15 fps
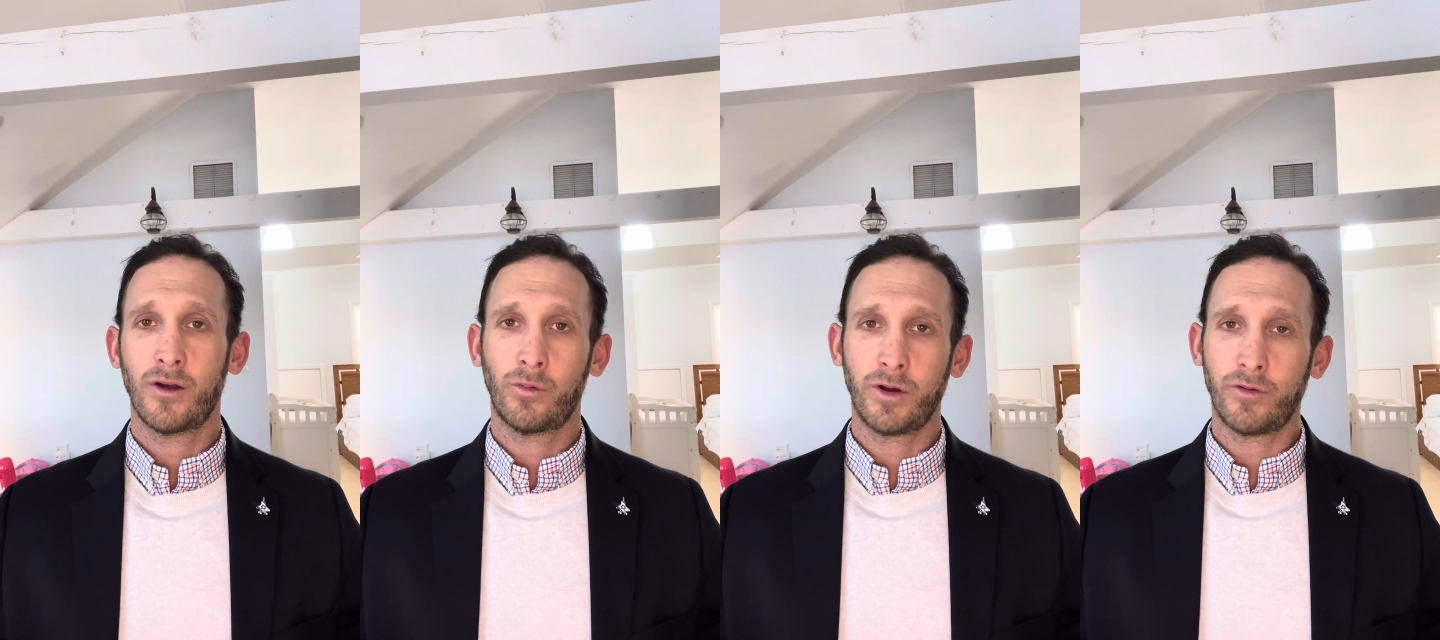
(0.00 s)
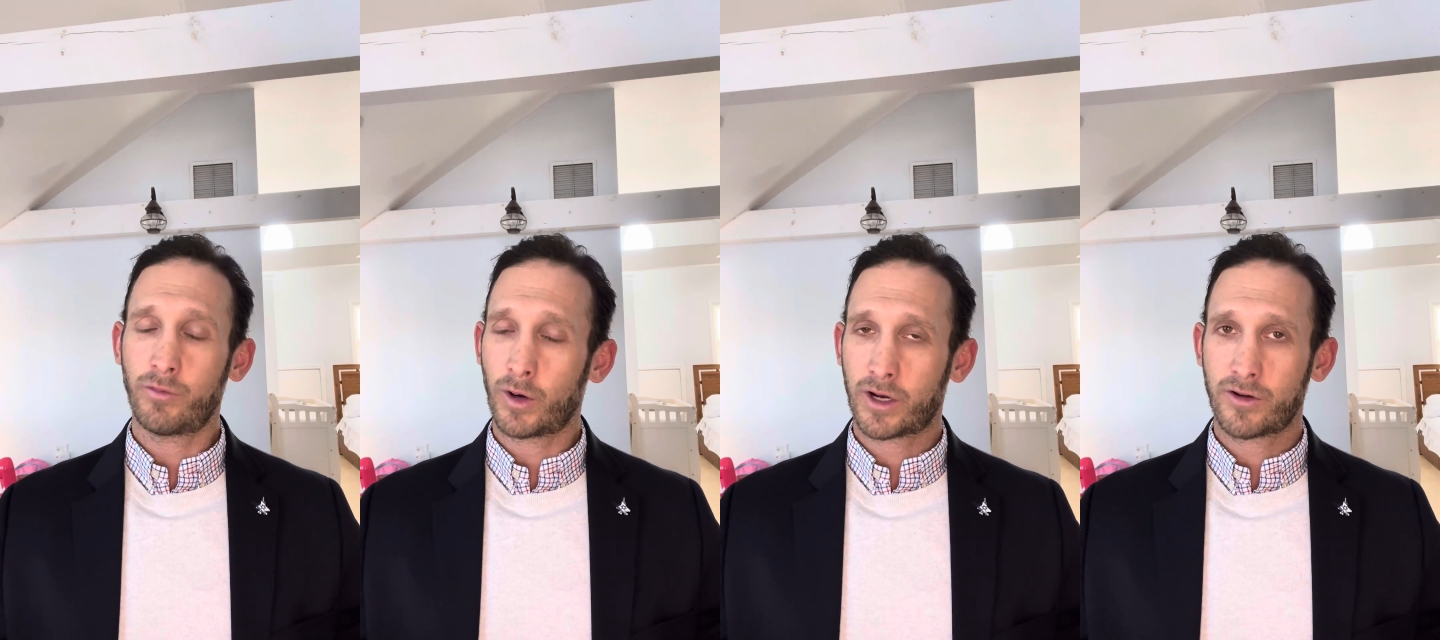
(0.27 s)

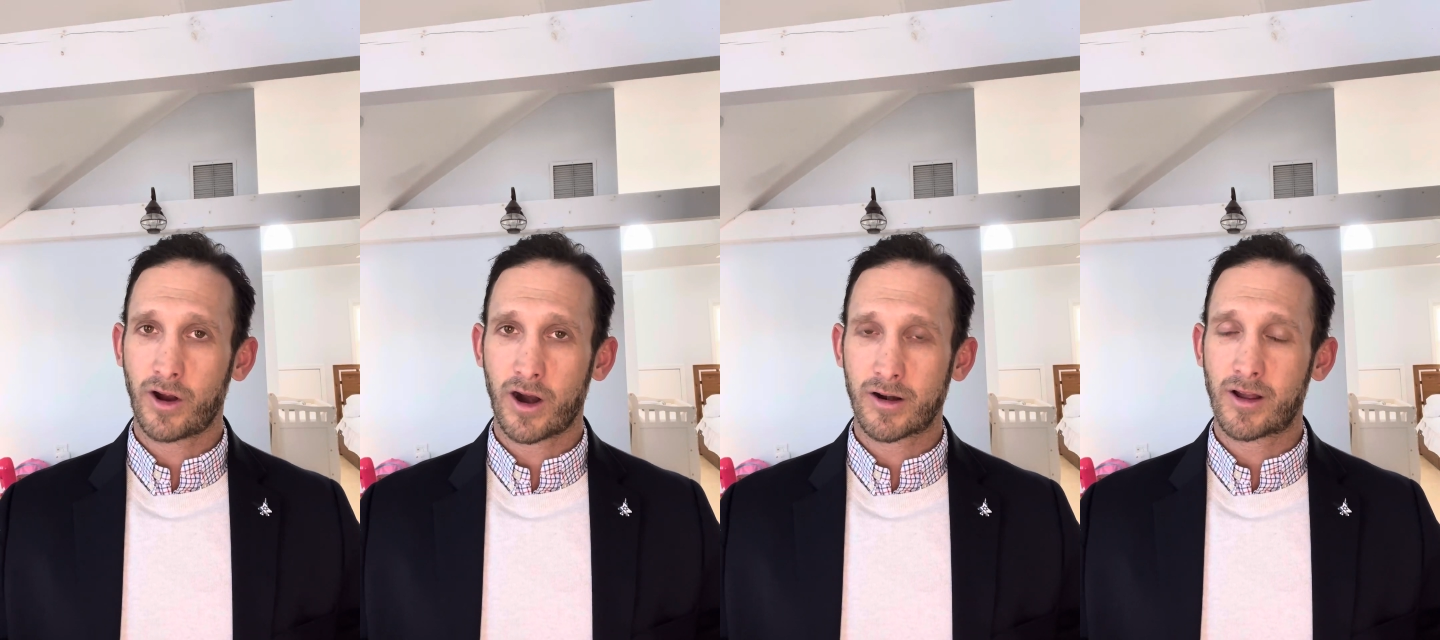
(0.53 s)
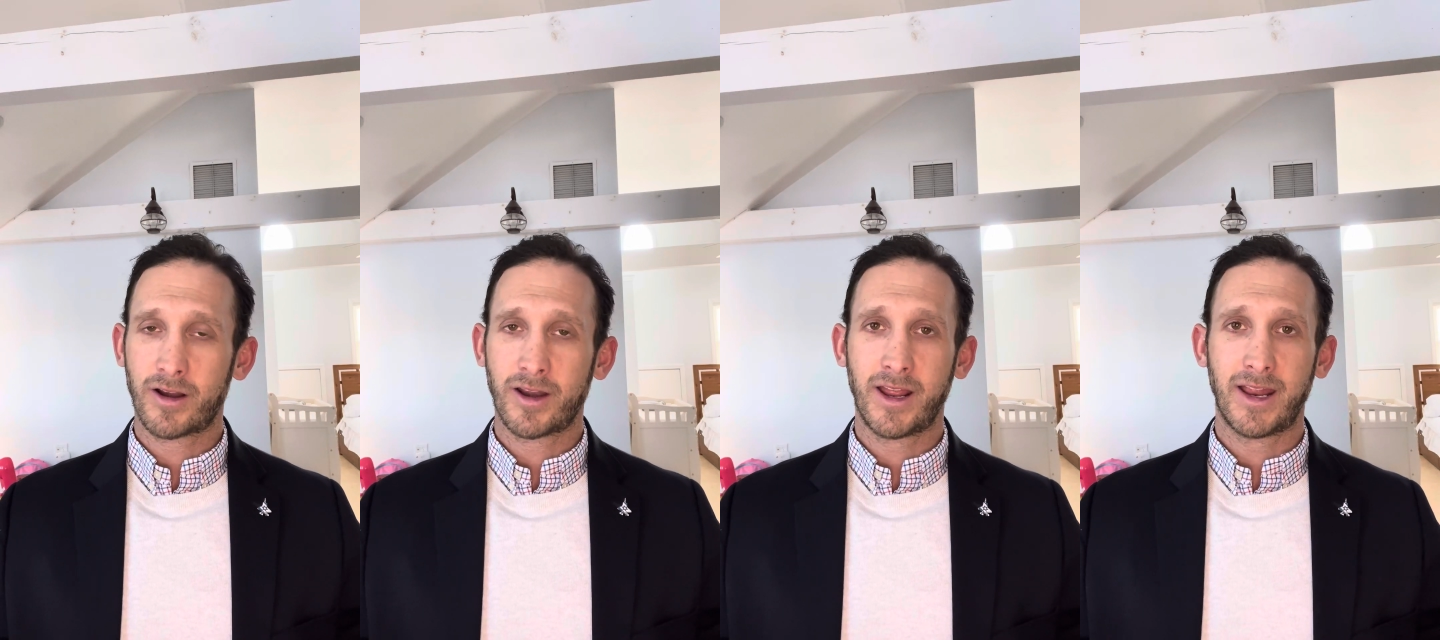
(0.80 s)
We've worked hard
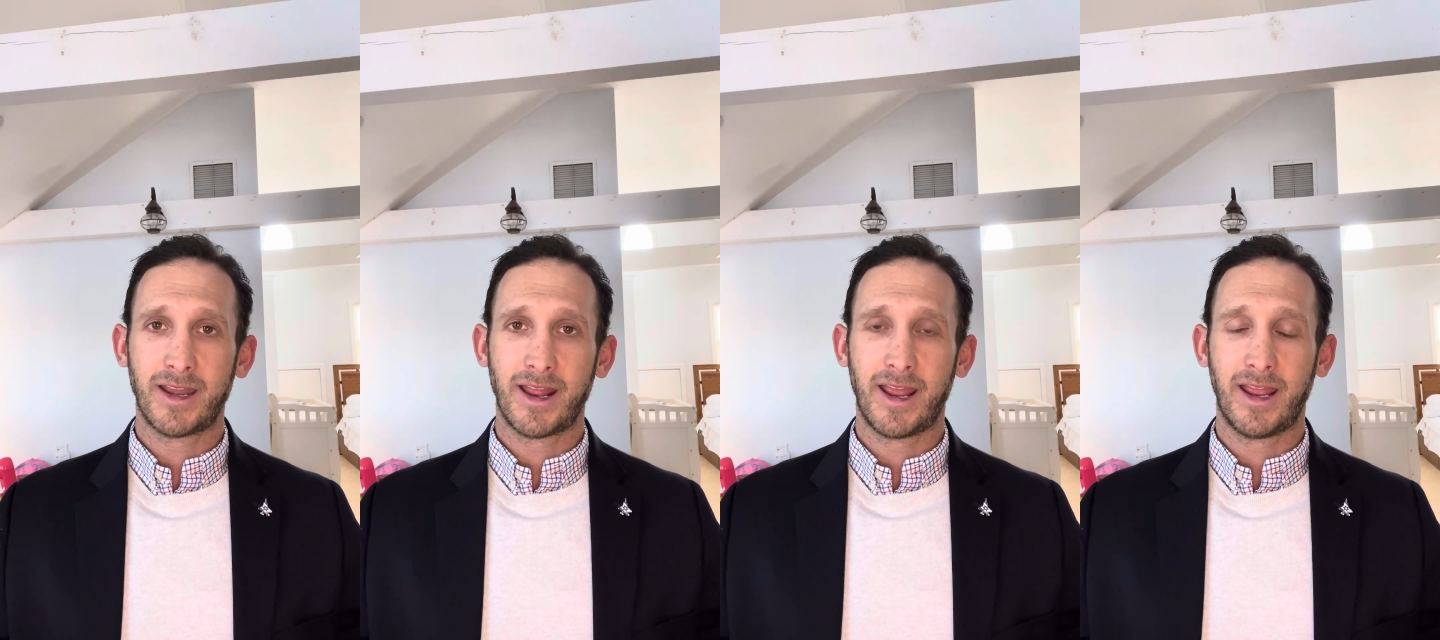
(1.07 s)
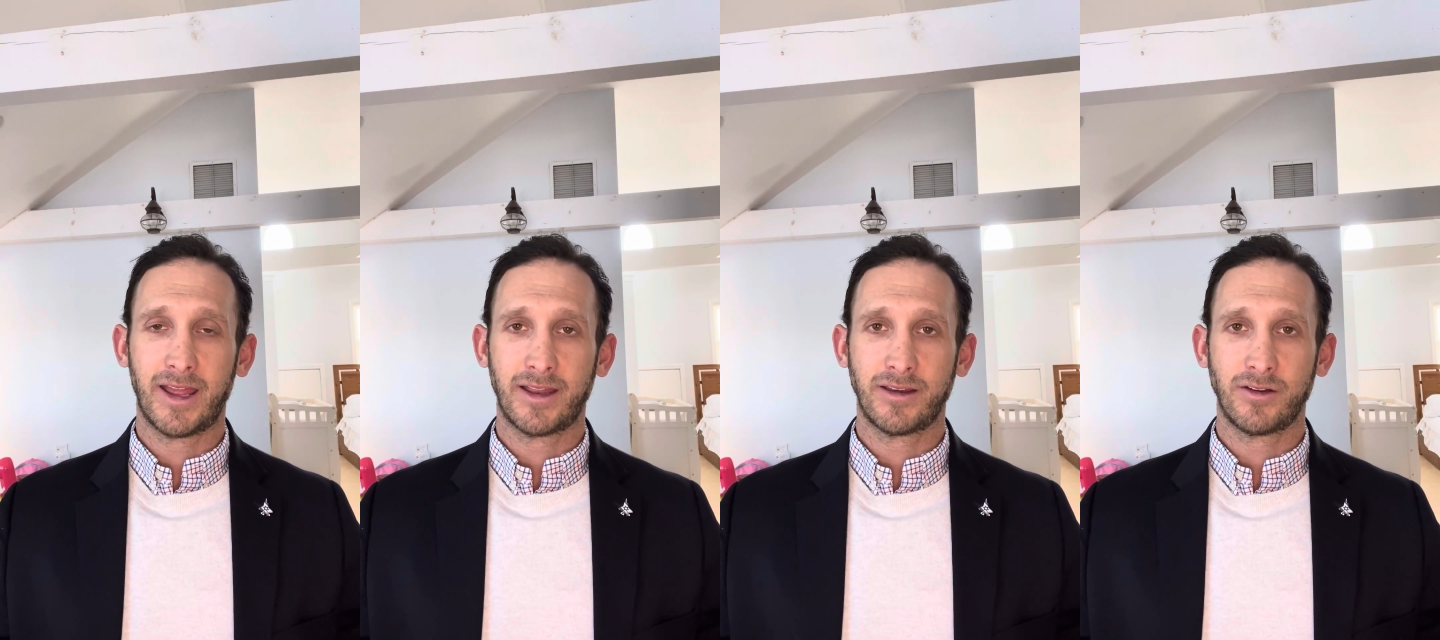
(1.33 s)
on it,
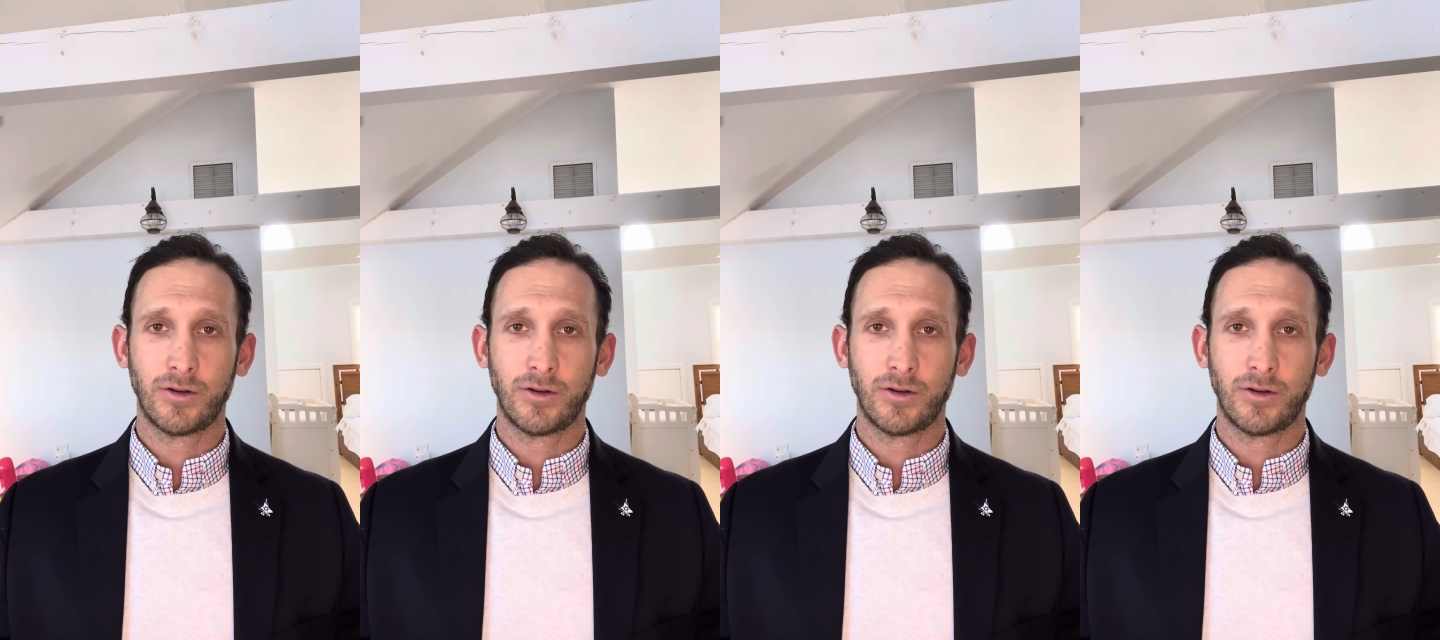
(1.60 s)
and